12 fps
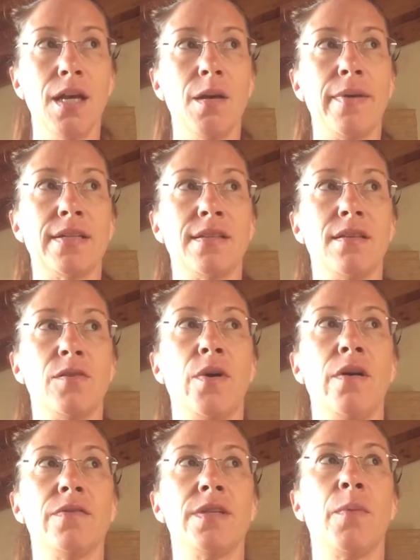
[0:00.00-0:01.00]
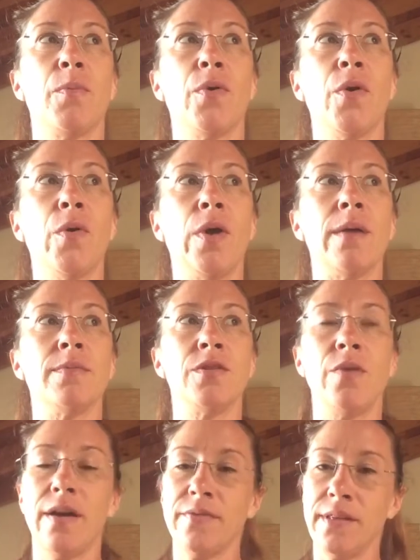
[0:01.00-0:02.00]
Because in the 12 step programs,
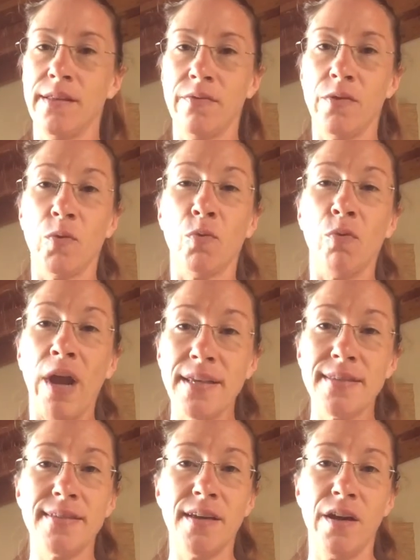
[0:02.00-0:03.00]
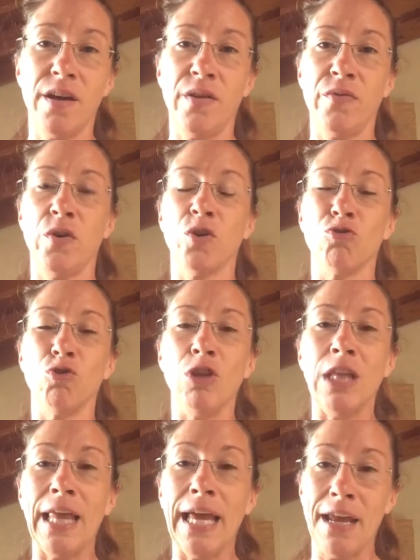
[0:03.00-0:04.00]
you have to live the rest of your
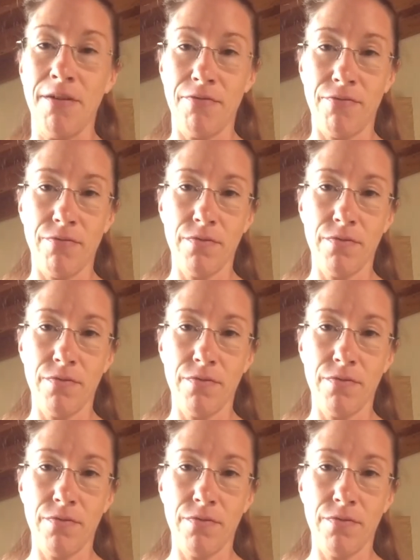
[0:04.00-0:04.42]
life